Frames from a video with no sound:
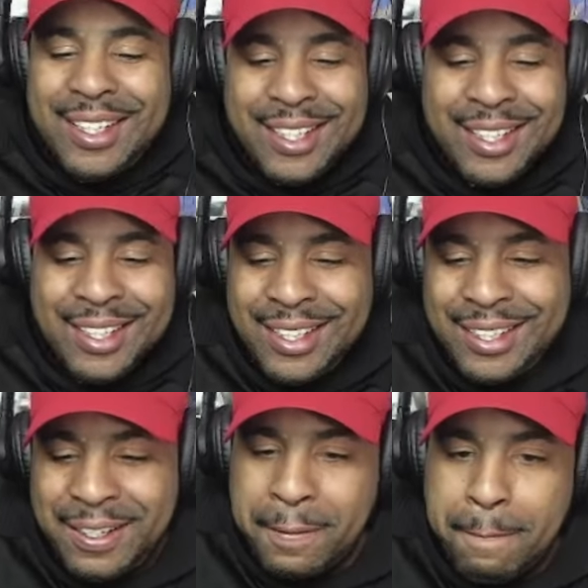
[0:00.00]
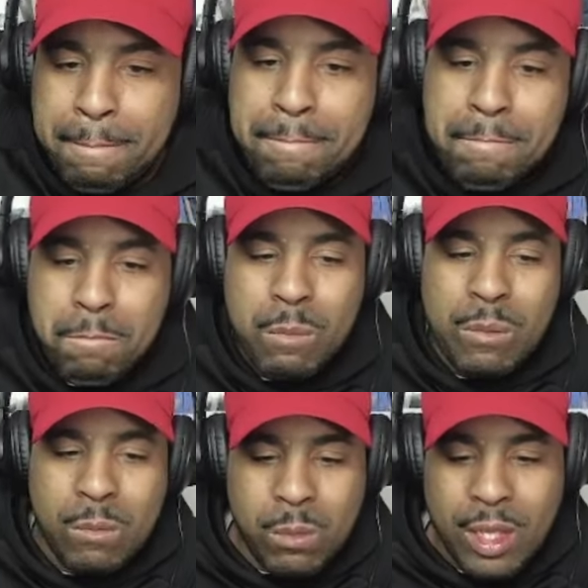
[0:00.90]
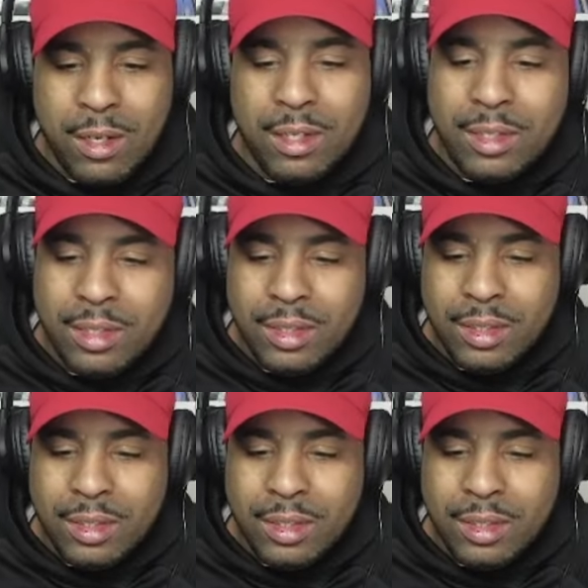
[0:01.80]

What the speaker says: Two big bouts planned for WrestleMania.